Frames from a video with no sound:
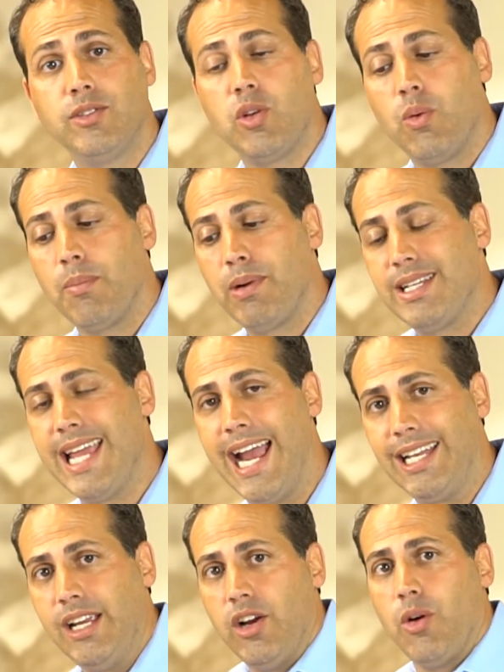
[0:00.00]
So we're
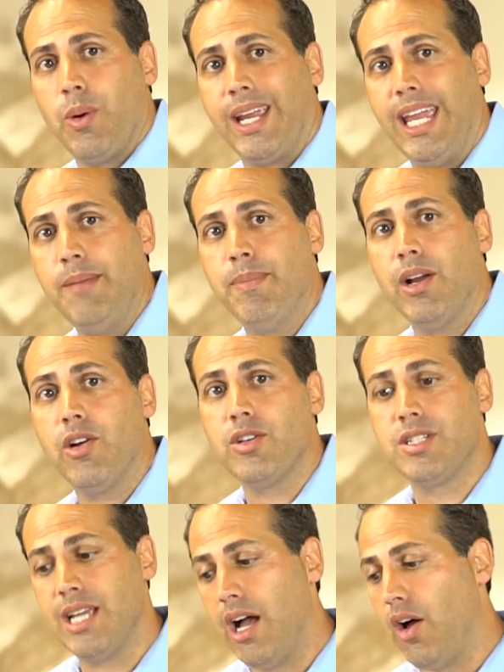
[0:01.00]
protecting her, we're keeping her
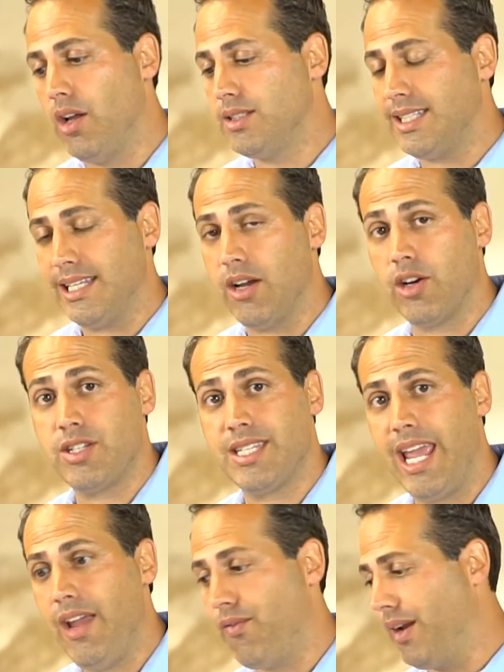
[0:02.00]

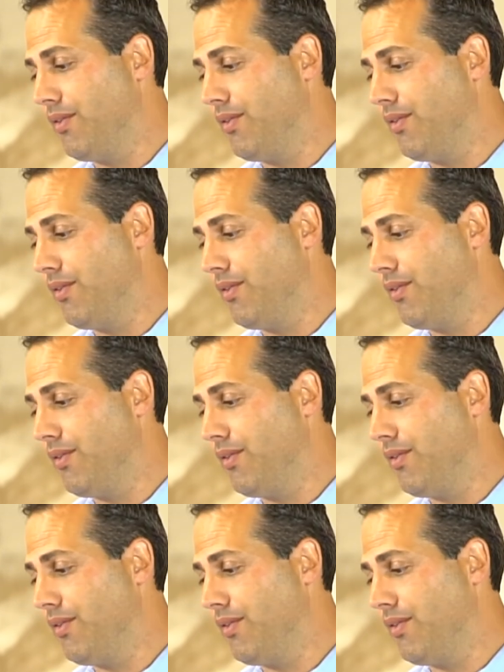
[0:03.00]
safe,